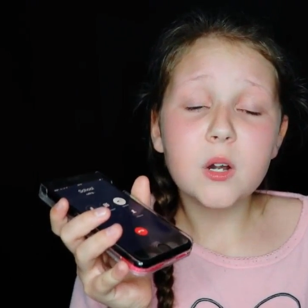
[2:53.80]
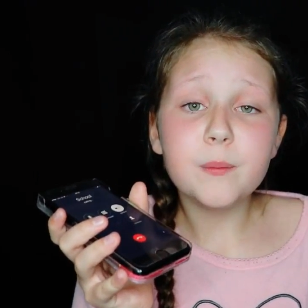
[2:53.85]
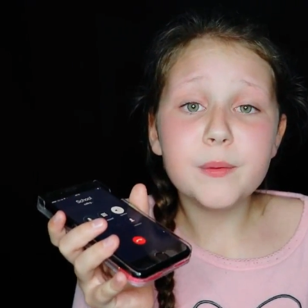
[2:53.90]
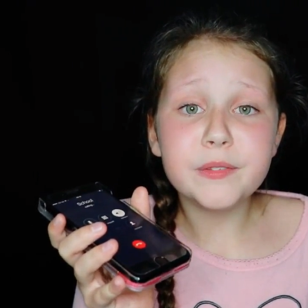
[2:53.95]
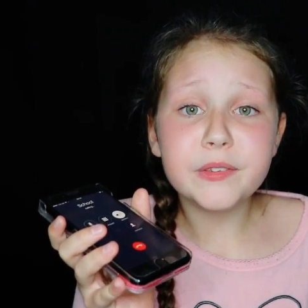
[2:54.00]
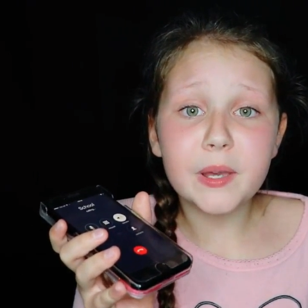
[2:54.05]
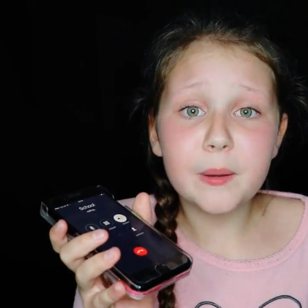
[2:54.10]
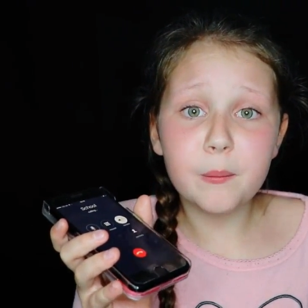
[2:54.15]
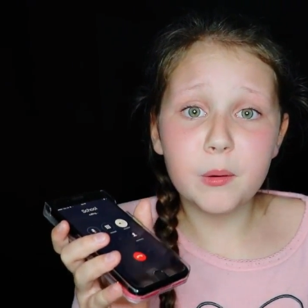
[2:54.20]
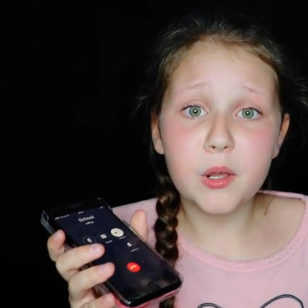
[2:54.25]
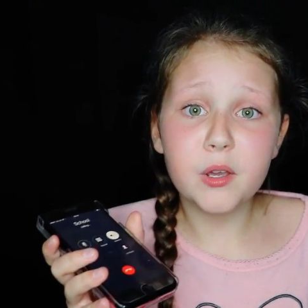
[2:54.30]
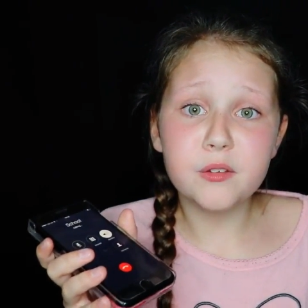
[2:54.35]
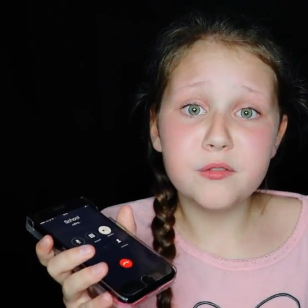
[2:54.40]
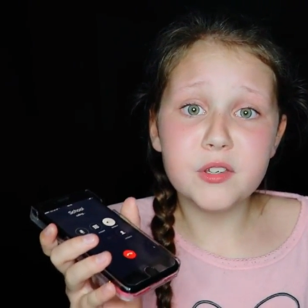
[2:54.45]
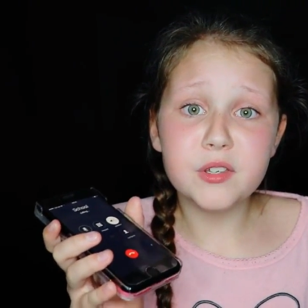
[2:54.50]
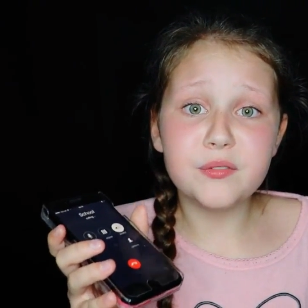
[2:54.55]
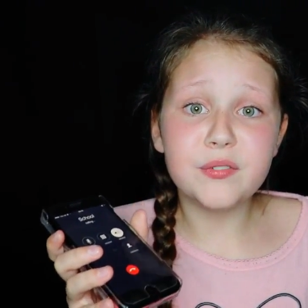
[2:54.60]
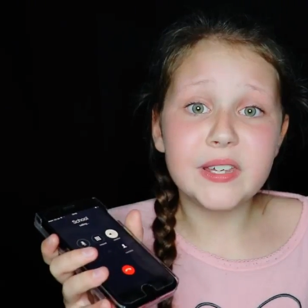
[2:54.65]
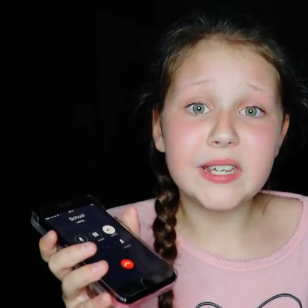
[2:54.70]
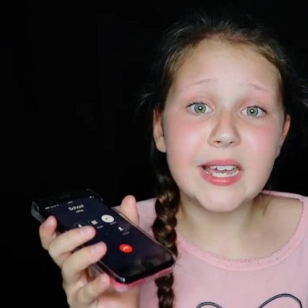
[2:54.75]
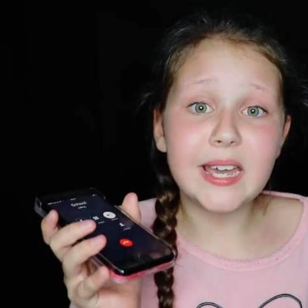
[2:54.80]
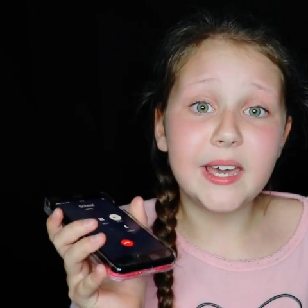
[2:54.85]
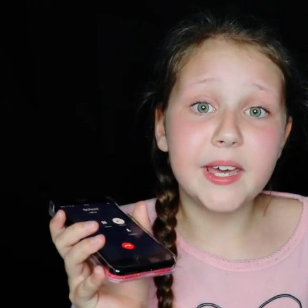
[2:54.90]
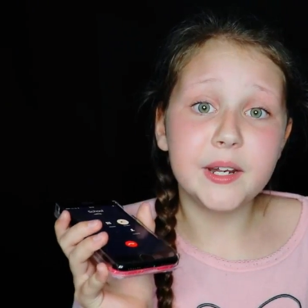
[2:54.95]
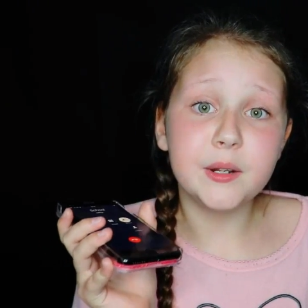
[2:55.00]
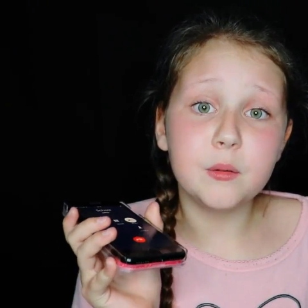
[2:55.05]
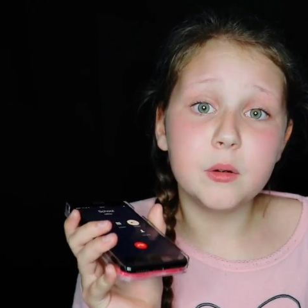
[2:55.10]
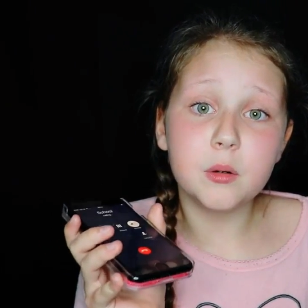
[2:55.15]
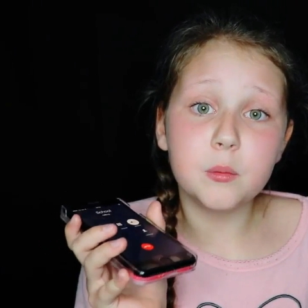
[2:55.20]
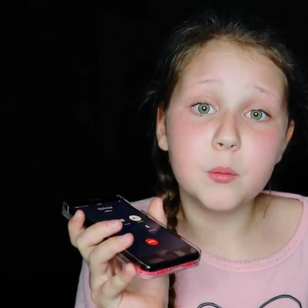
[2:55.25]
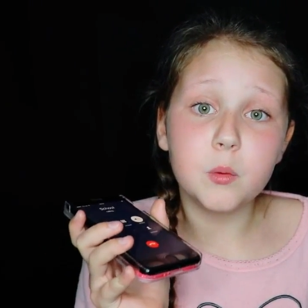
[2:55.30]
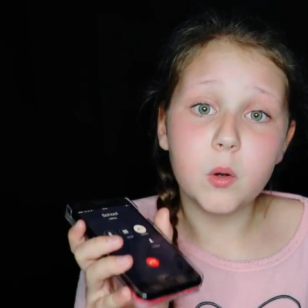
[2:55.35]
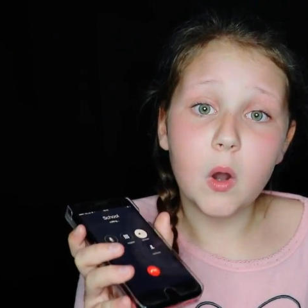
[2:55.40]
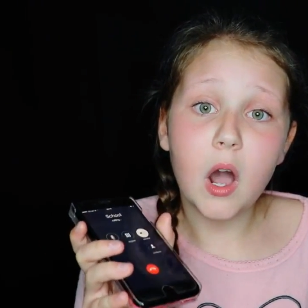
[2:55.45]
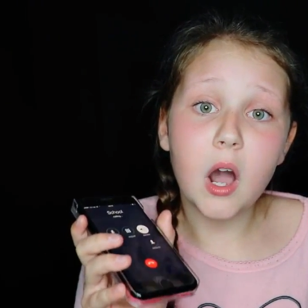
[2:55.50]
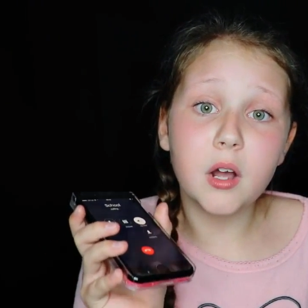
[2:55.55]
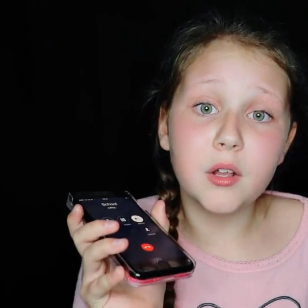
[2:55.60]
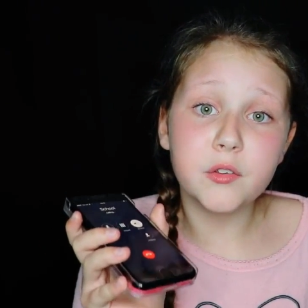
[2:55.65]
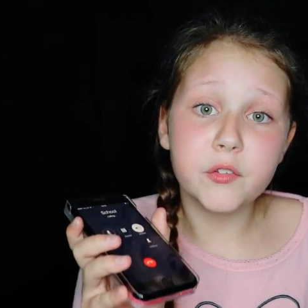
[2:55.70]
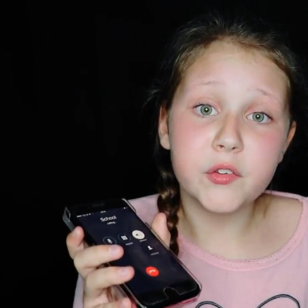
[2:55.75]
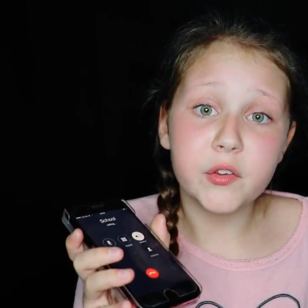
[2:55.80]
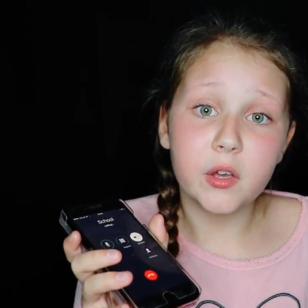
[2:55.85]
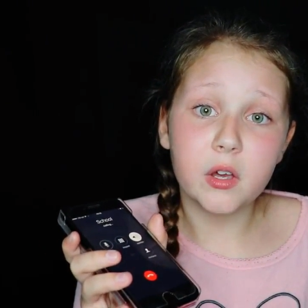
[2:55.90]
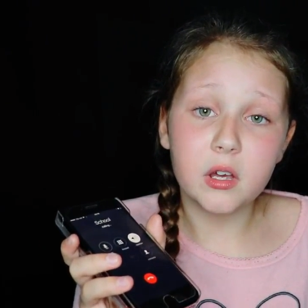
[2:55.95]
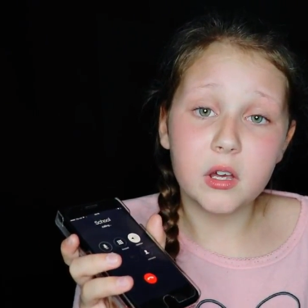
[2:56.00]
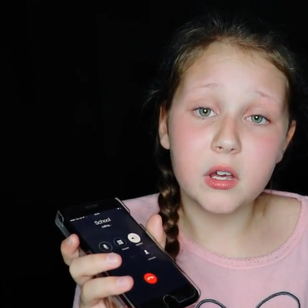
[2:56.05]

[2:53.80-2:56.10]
Comment down below if you think anyone will answer.